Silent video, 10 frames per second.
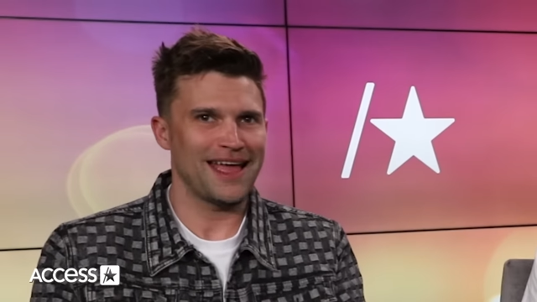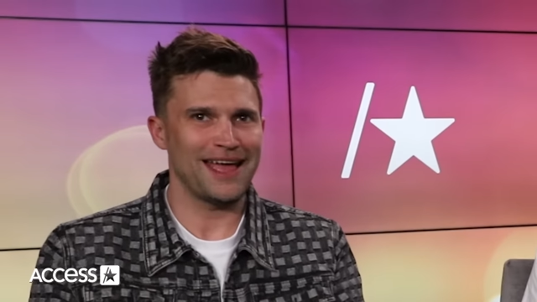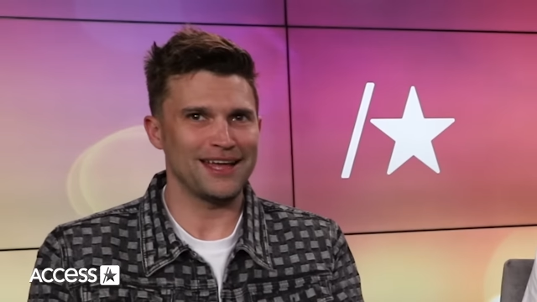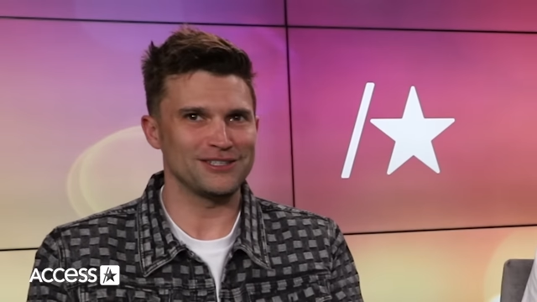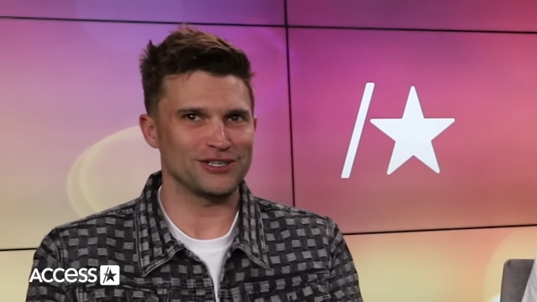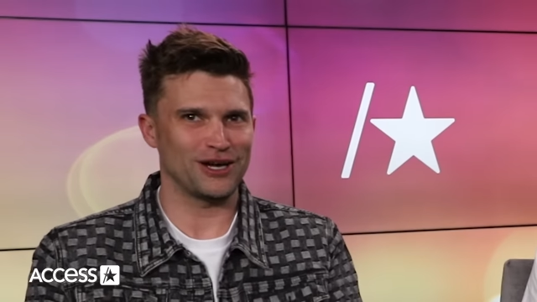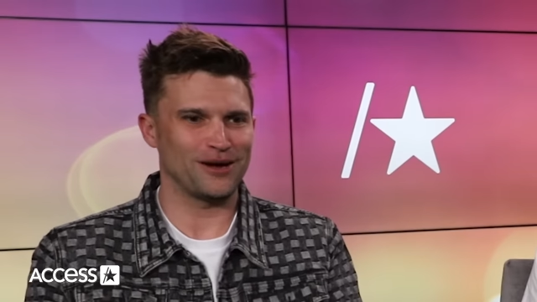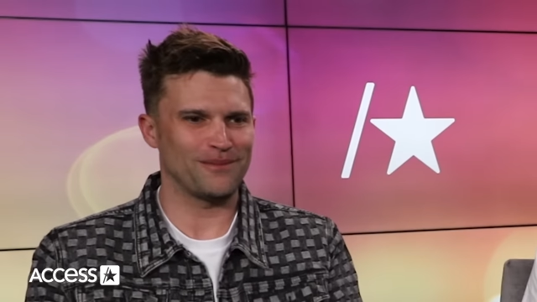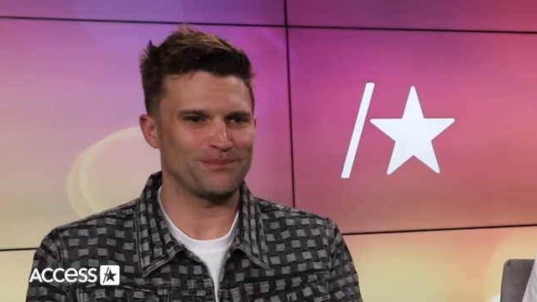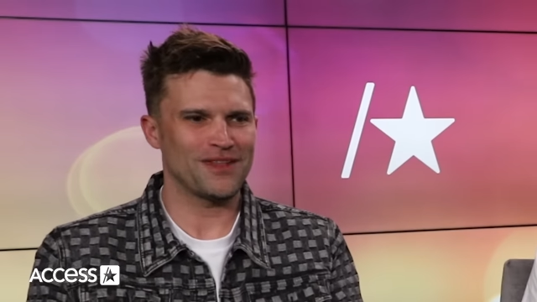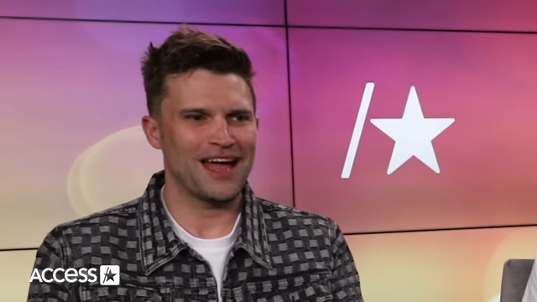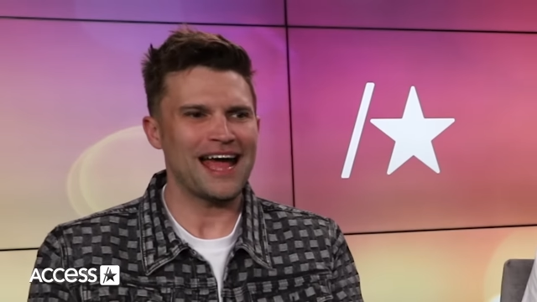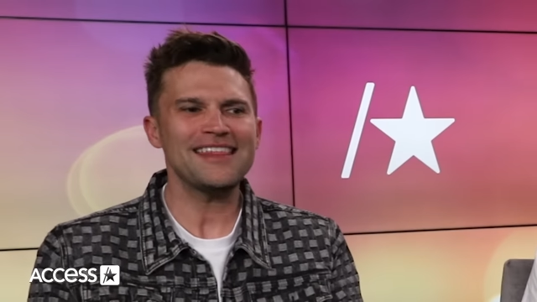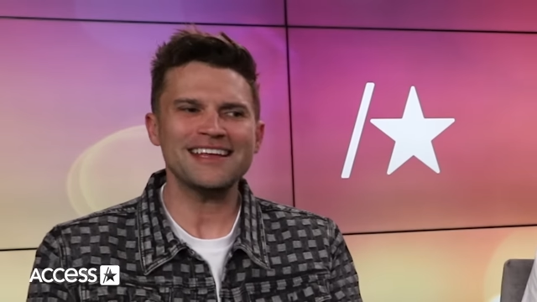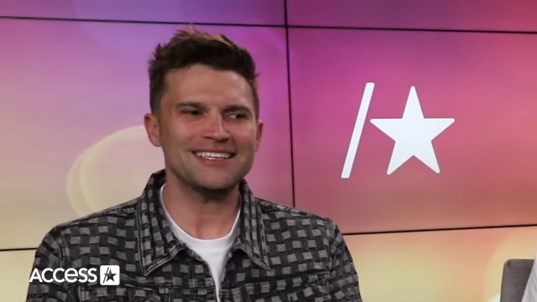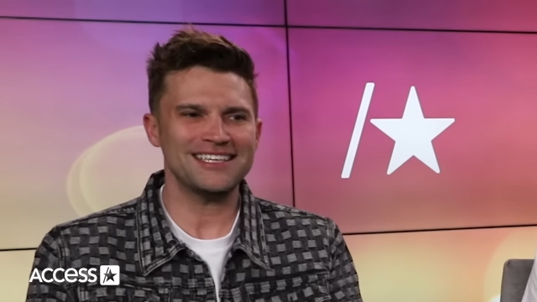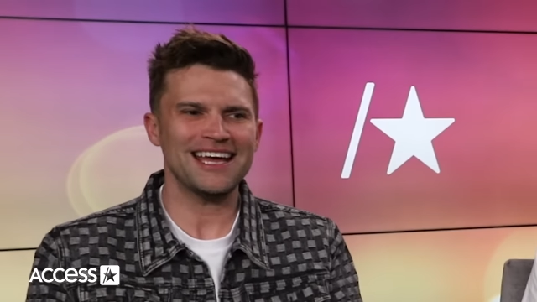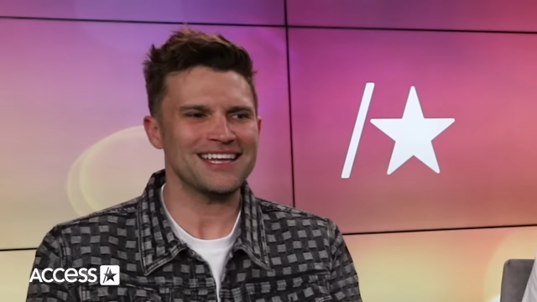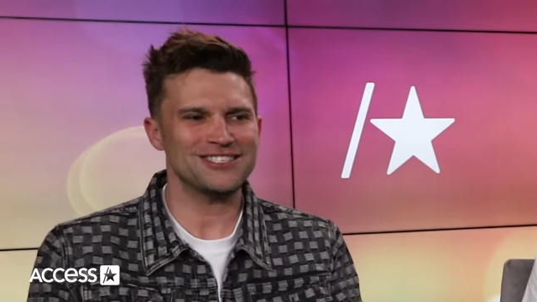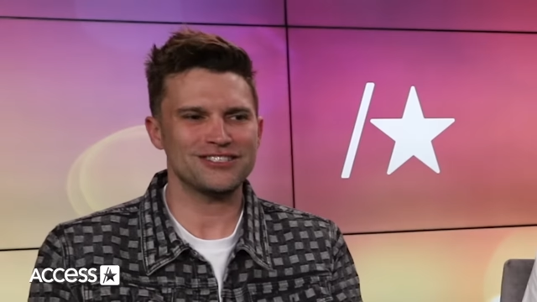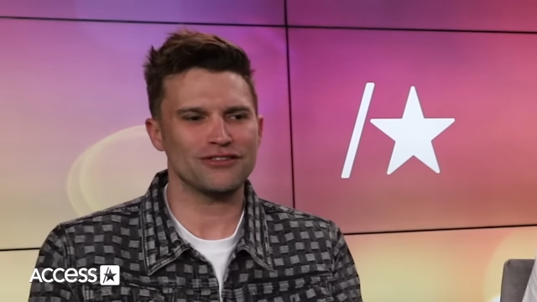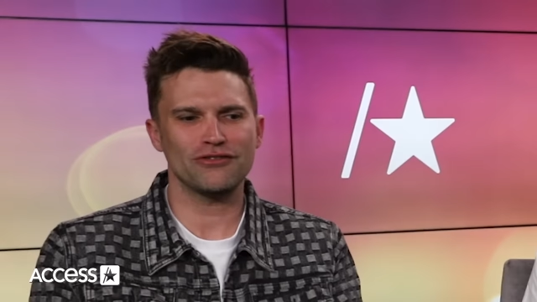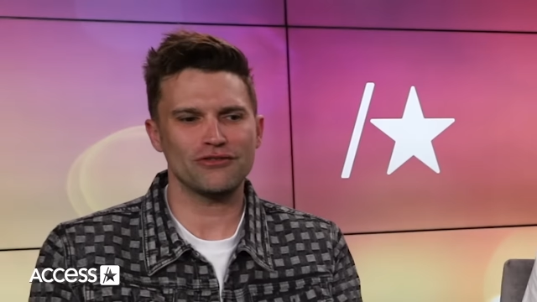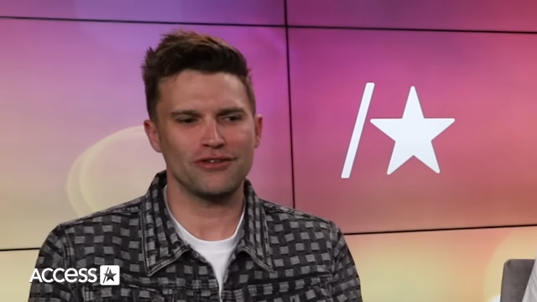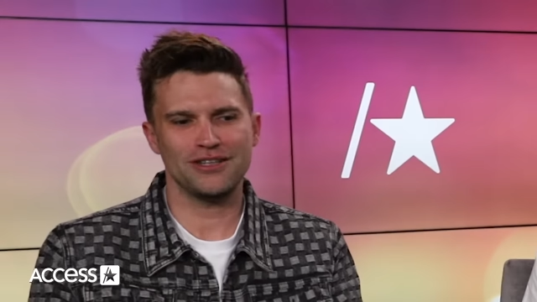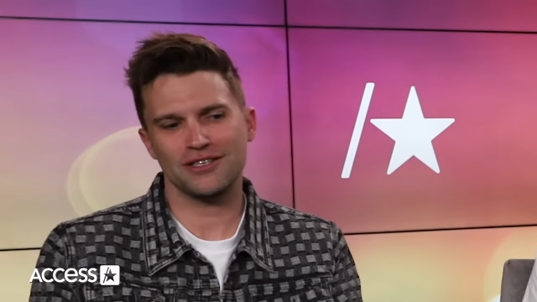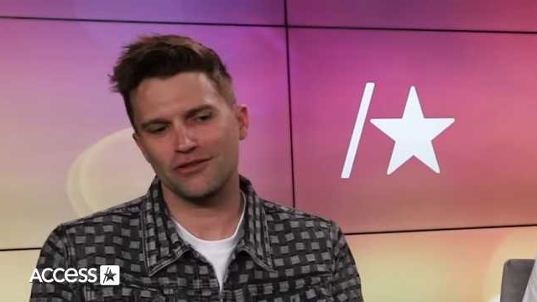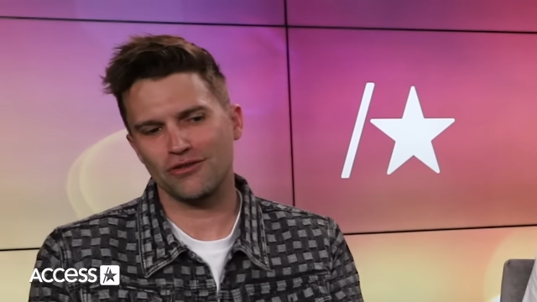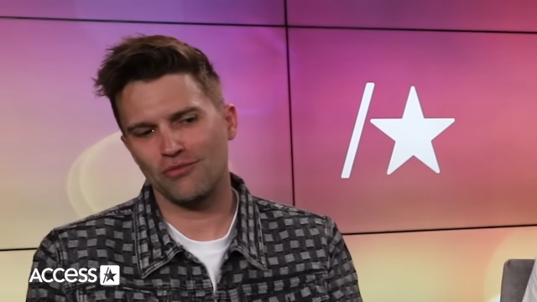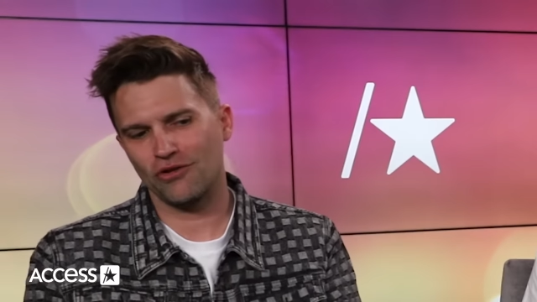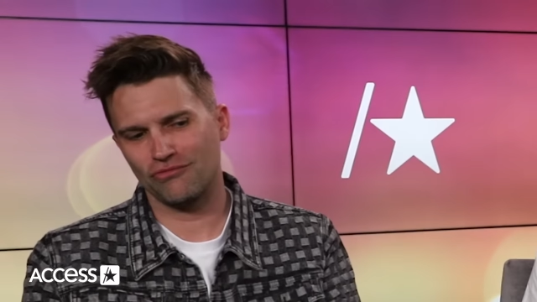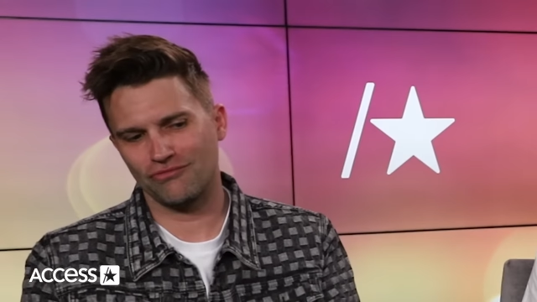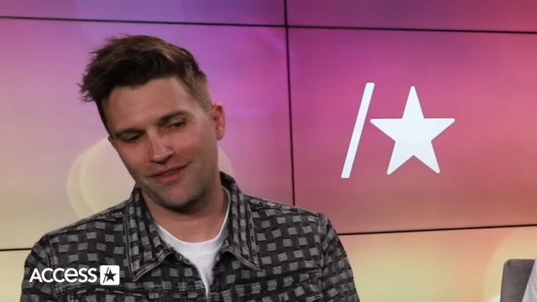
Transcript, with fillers: And um, I think yeah, it's just a little, it's a little more,